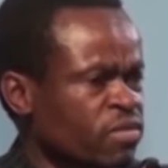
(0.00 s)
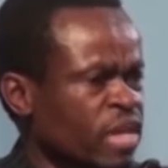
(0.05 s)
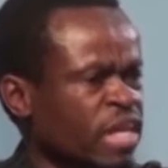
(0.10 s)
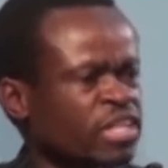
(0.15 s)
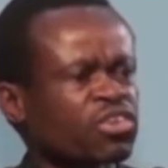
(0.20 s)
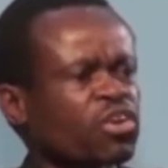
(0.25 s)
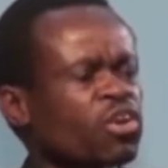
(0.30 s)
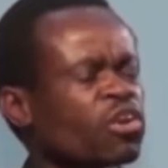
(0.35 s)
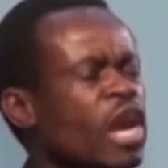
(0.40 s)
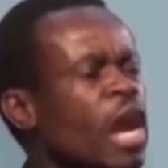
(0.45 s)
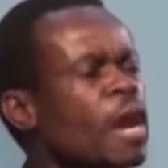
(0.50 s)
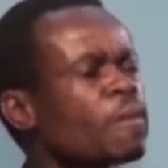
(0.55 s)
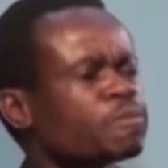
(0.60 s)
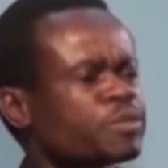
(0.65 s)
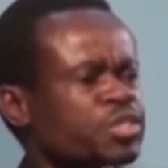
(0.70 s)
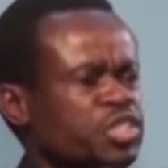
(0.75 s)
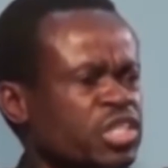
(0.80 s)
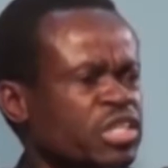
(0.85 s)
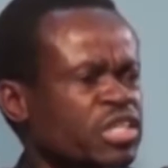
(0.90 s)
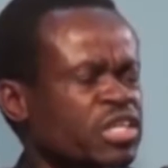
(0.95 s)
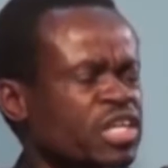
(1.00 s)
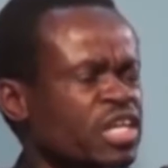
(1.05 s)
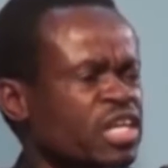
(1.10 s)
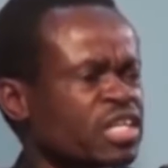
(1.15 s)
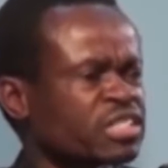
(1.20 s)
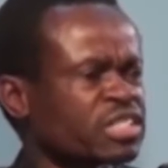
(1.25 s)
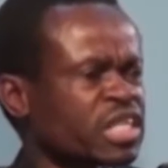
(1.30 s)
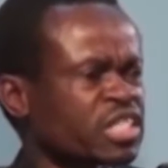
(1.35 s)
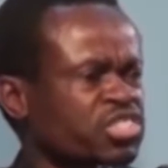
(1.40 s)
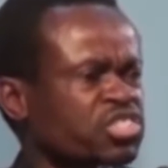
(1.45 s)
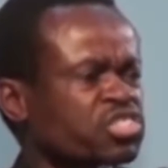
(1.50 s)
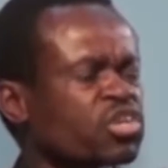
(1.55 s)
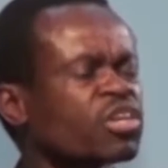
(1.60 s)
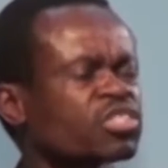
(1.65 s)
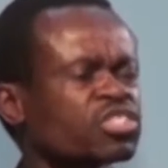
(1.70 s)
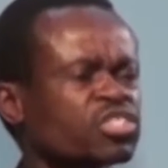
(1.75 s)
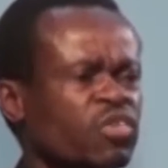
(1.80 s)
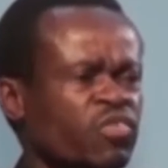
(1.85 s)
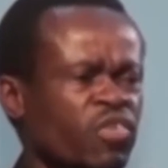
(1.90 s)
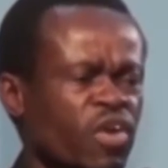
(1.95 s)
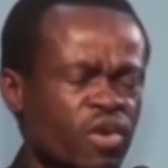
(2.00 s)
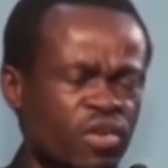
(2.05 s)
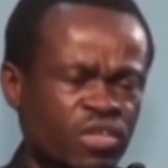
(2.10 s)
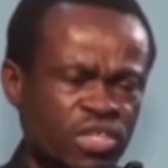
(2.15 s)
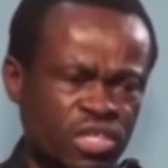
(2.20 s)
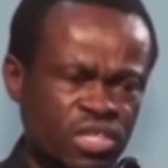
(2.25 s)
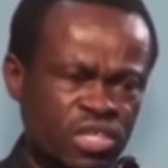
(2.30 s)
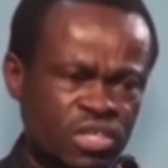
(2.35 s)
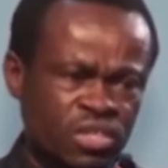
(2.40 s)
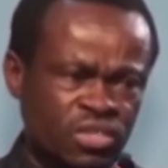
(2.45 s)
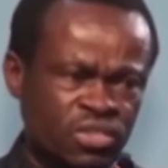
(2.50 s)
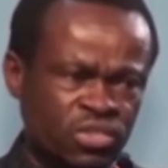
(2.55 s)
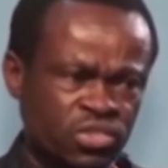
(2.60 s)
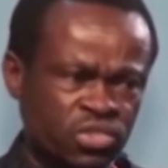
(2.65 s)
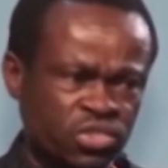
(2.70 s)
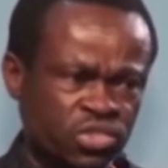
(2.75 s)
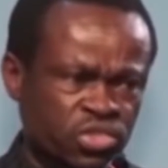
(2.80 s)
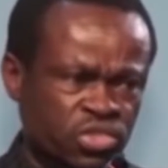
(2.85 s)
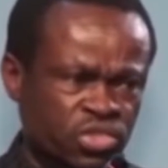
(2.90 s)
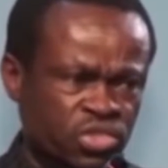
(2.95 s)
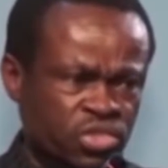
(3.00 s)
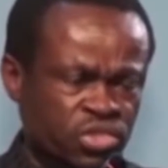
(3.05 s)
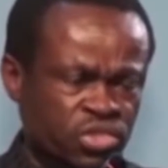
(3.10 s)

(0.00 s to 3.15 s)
that corruption is the source of all these.